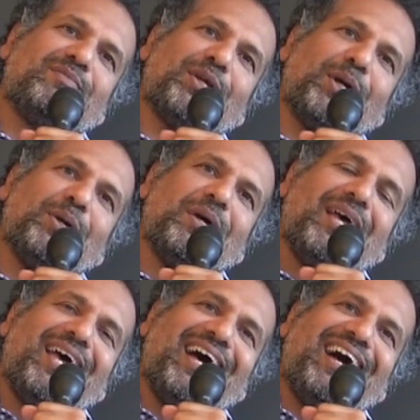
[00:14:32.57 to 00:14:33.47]
you know,
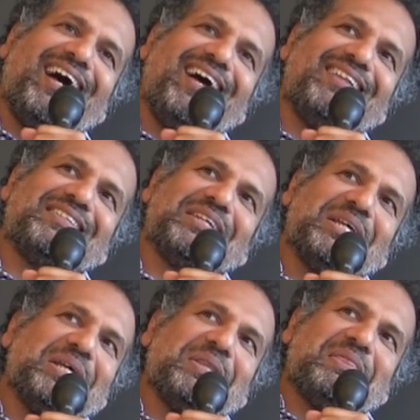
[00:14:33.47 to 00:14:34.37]
and
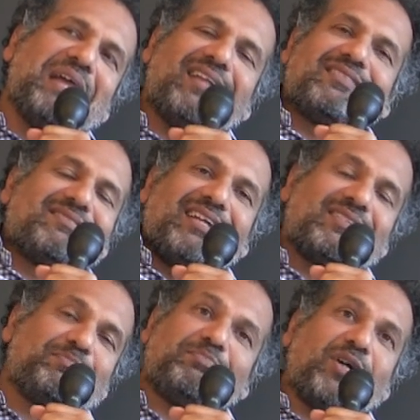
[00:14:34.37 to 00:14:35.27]
that's
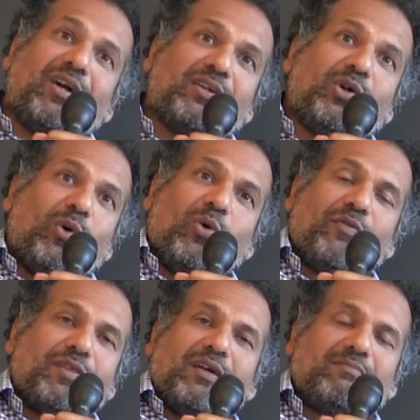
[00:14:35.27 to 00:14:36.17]
that's kind of
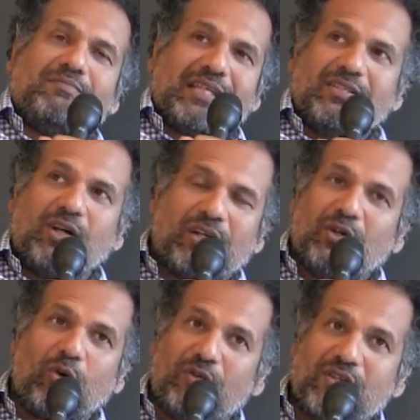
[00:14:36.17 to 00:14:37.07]
core of the that's the kind of
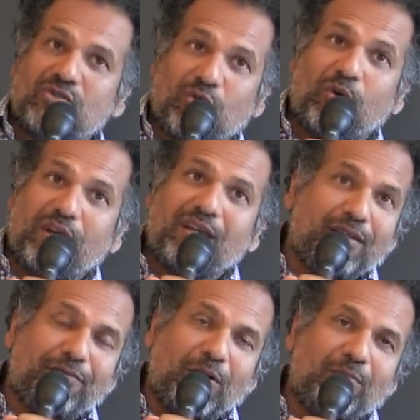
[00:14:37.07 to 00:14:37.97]
core of this story in
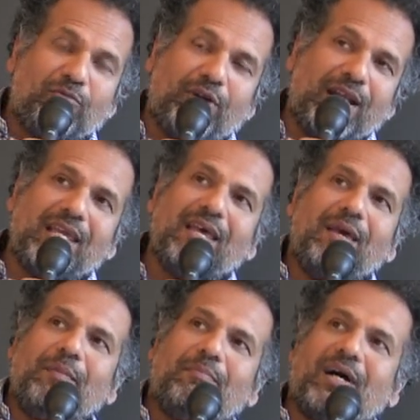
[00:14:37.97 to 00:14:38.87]
the film, really.
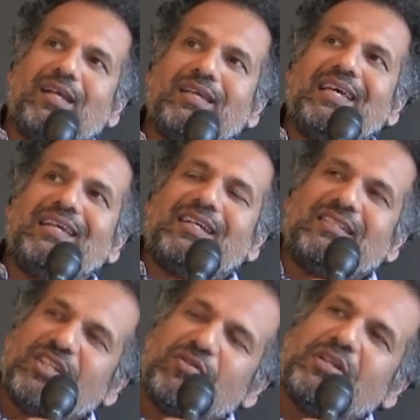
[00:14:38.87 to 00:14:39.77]
But
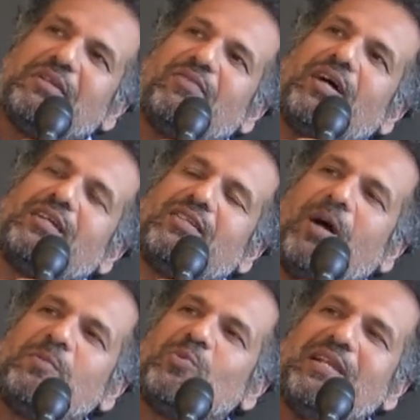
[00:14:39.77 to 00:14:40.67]
considering the divided
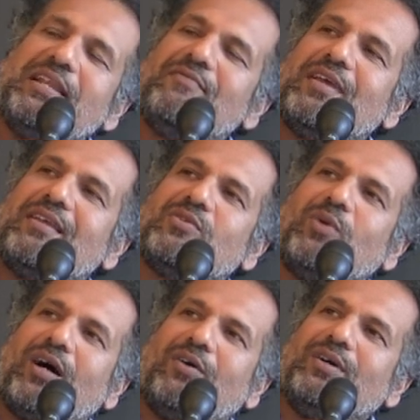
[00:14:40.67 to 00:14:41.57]
times we live in as
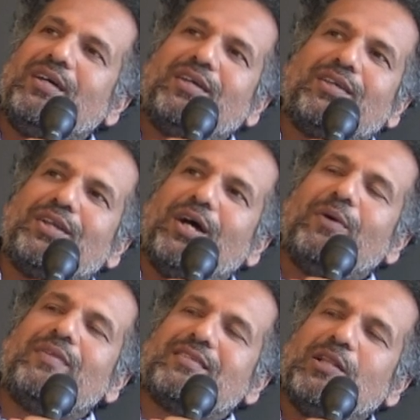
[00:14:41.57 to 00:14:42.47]
well, you
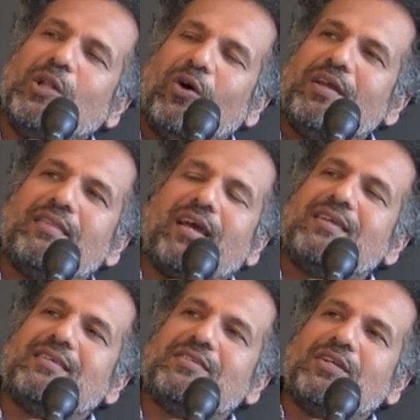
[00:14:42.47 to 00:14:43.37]
know, there's a lot in there.
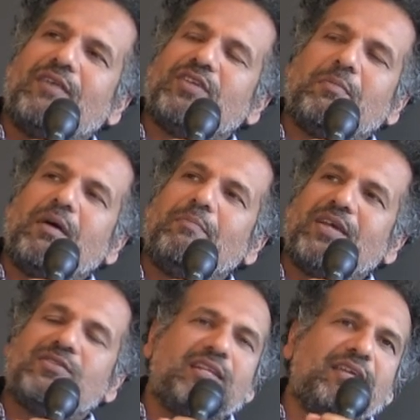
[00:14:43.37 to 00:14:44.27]
He says, yeah. you know, I've done my
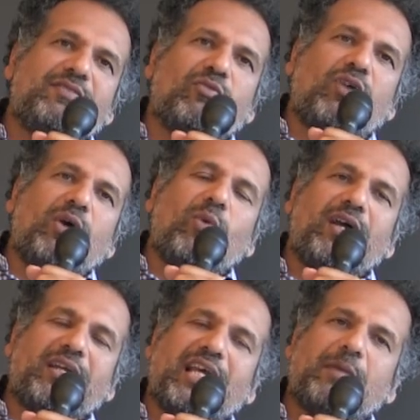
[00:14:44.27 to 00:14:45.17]
best to live the right
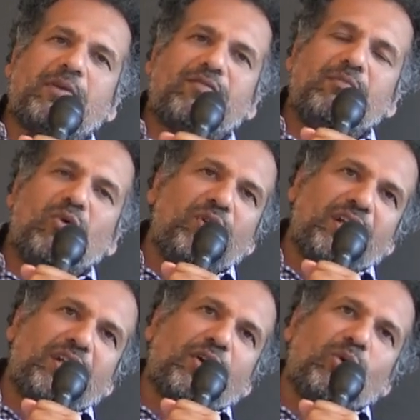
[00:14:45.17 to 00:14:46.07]
way. I get up every
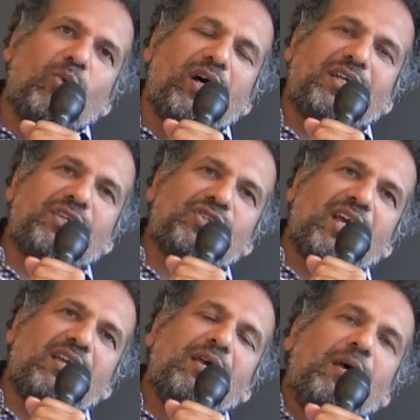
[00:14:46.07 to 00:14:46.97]
morning, I go to work each
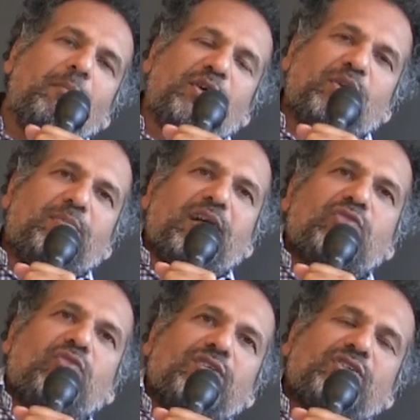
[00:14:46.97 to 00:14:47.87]
day, but your
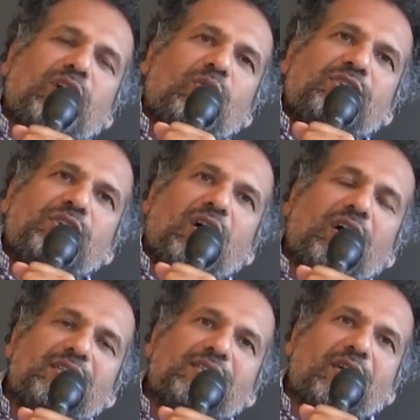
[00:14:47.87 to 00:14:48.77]
blood runs cold and your
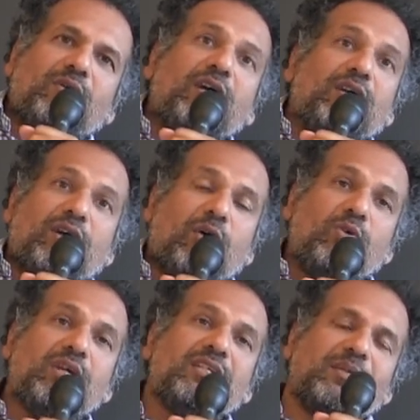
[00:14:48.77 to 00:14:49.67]
eyes go
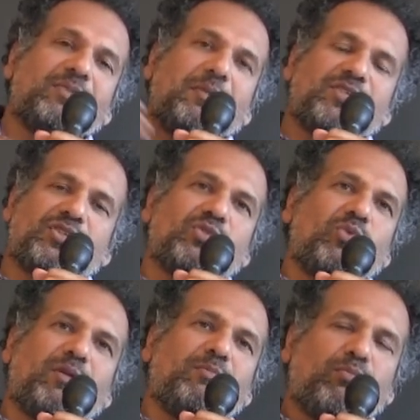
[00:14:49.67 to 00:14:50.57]
cold. Sometimes I just
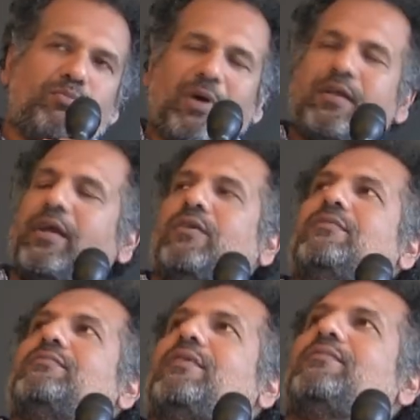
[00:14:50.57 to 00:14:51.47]
want to hang
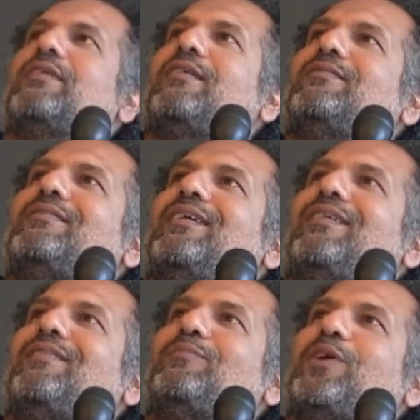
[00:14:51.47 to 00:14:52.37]
on.
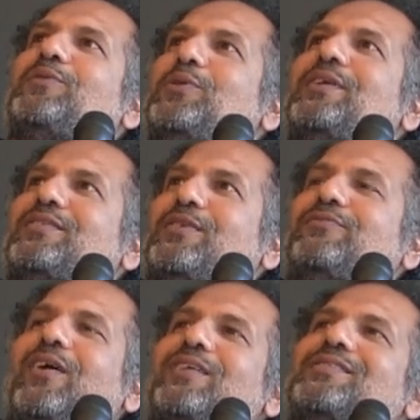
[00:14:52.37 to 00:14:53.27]
I'm go doing it so
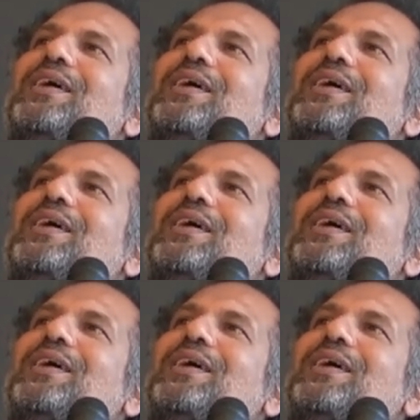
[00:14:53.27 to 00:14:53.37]
fast.